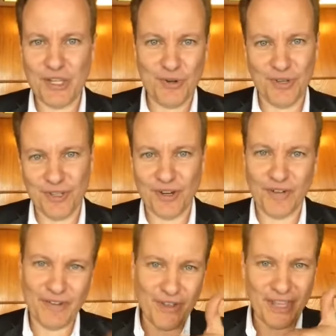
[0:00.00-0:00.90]
You
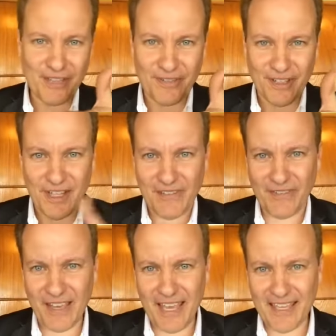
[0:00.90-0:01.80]
deserve it. Oh, thanks for the love.
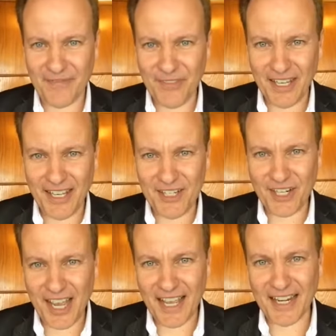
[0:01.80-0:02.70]
Hey,
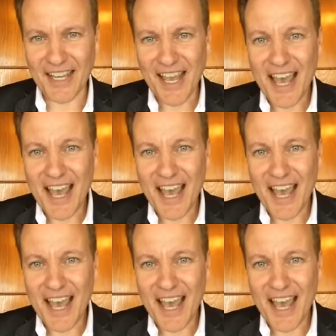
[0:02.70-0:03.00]
John.